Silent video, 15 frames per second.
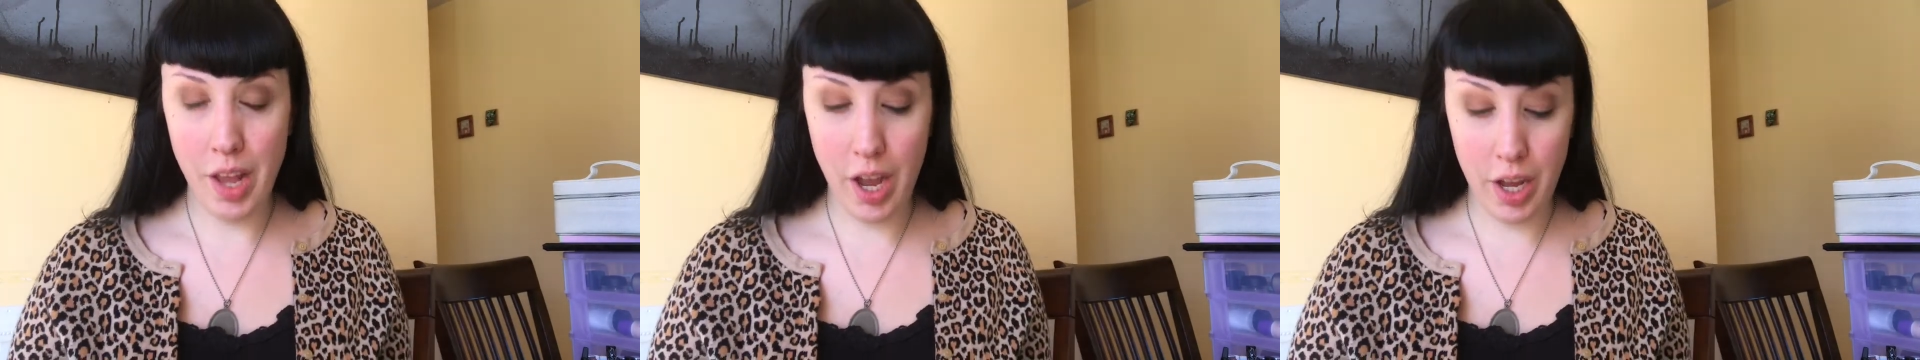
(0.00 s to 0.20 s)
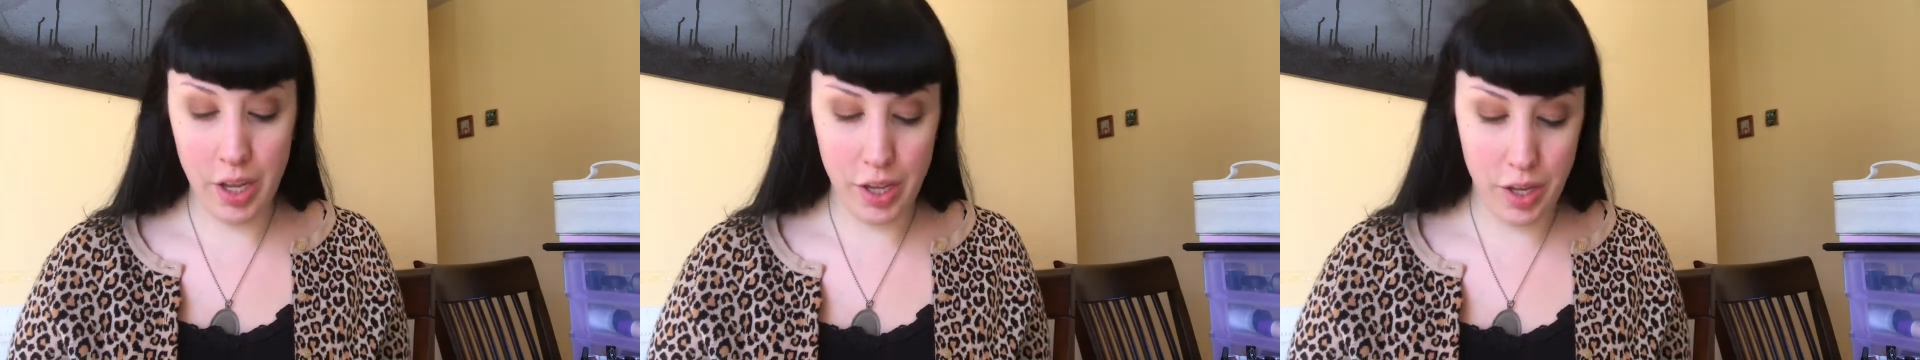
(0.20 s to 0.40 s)

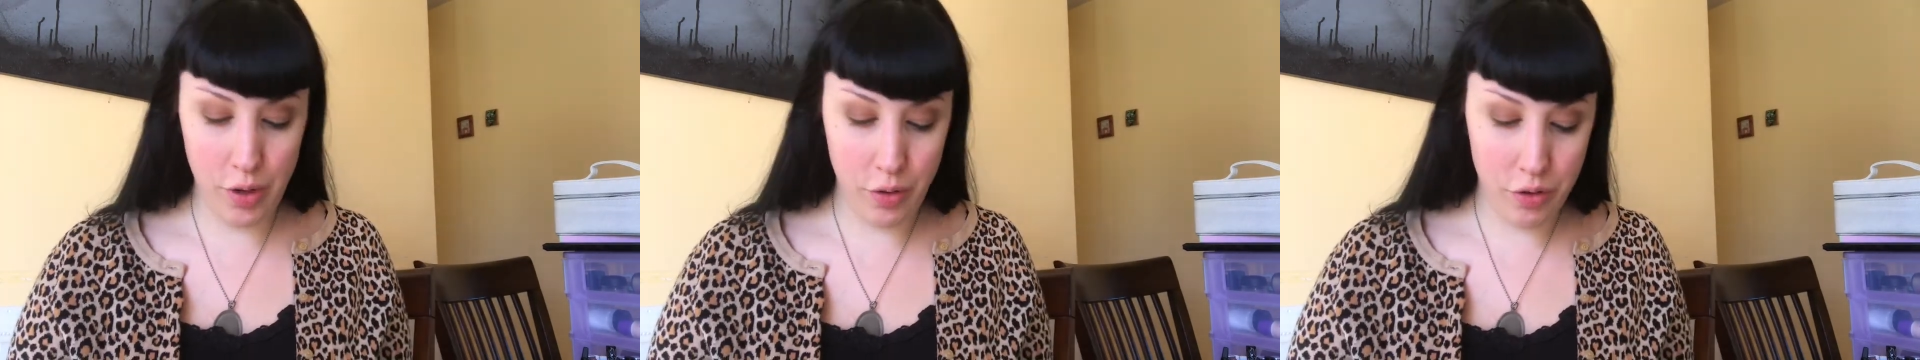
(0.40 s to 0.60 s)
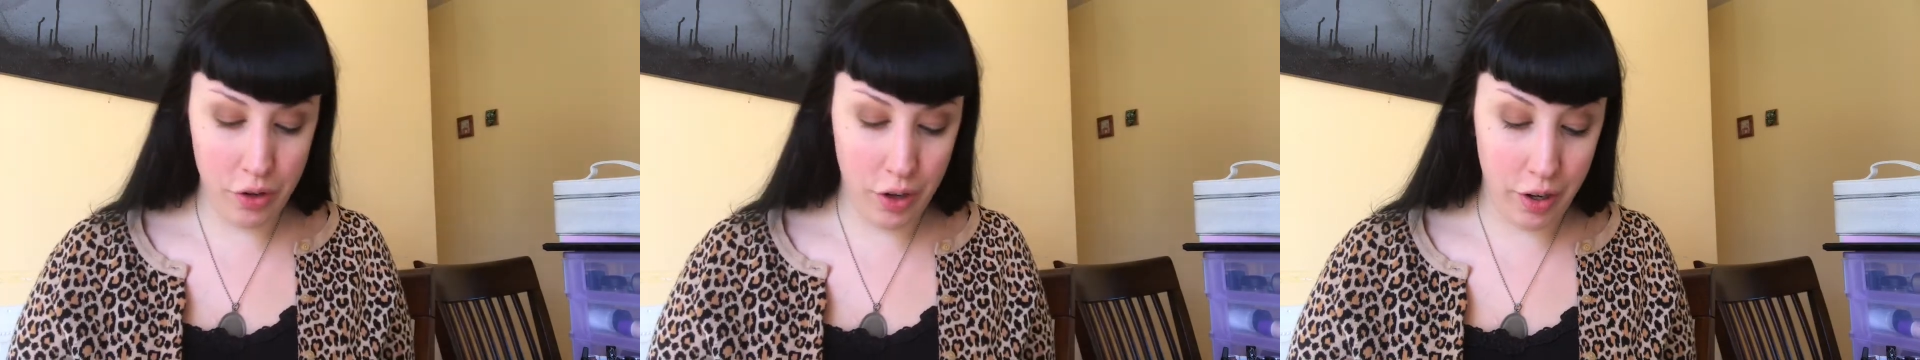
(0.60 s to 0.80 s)
a
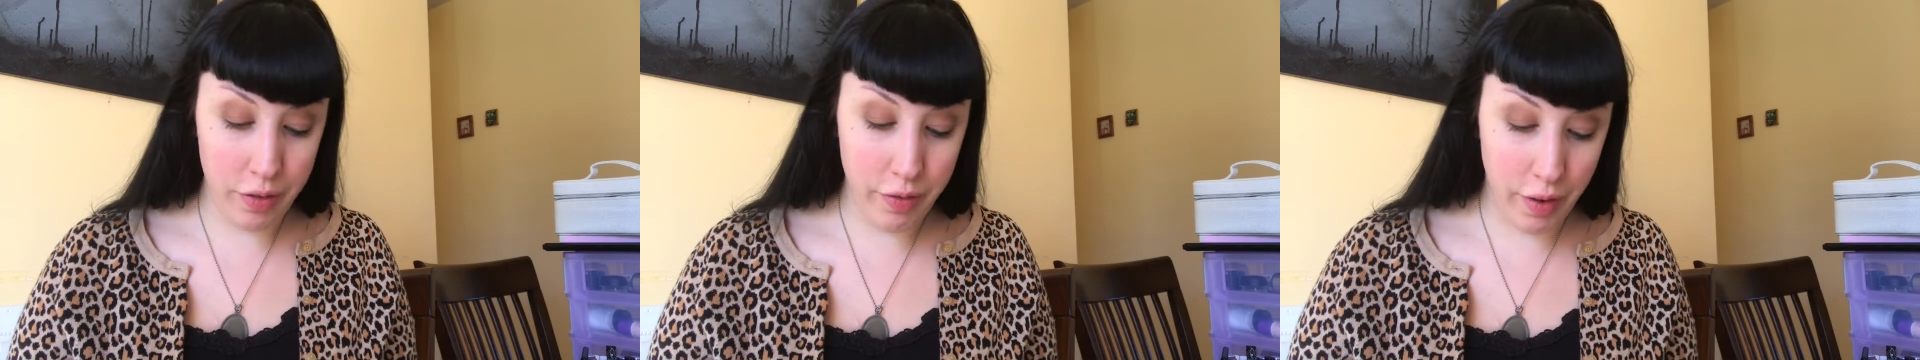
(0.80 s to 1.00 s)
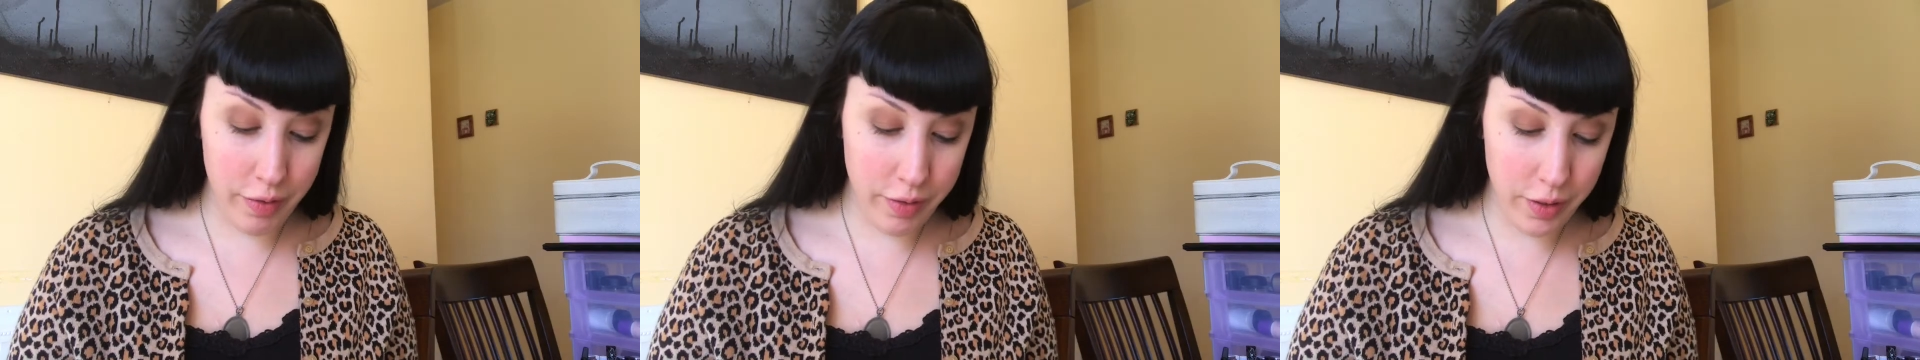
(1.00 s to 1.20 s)
huge
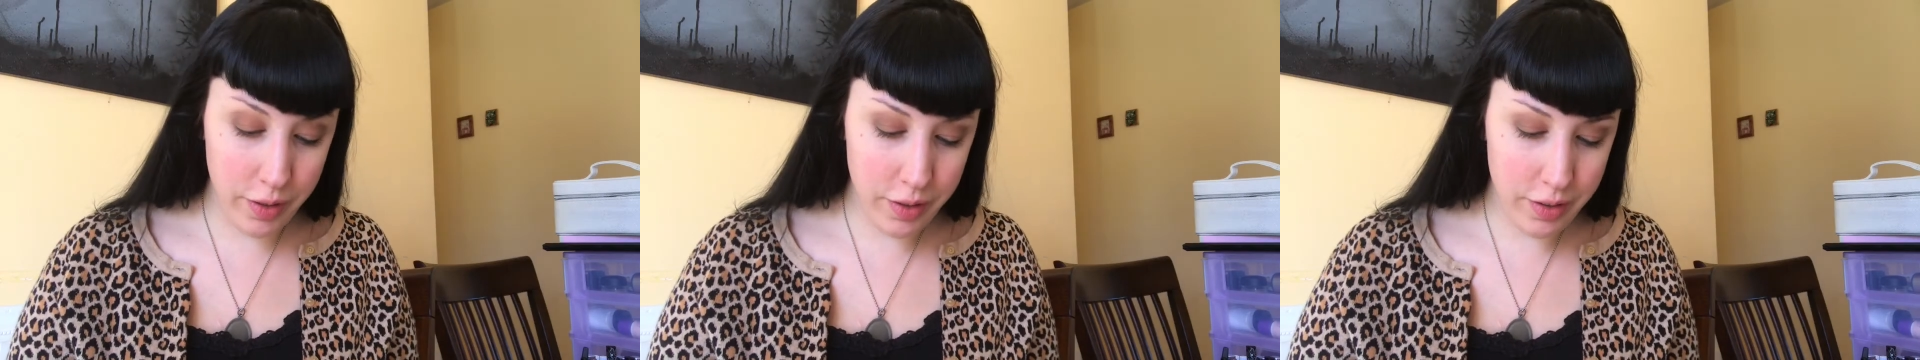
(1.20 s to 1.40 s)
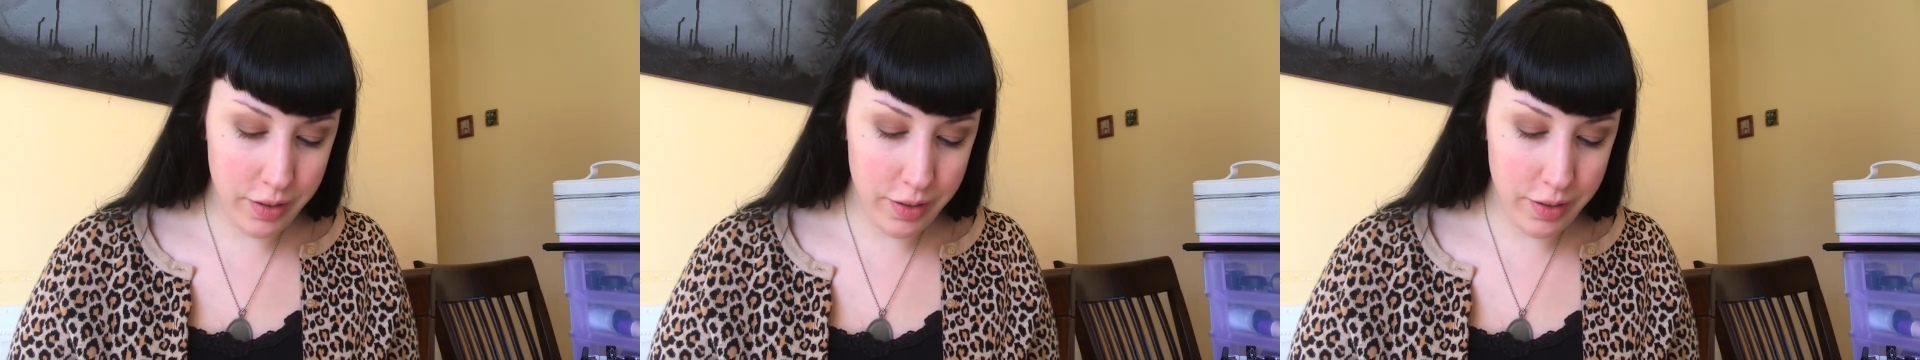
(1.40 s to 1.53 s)
kerfuffle.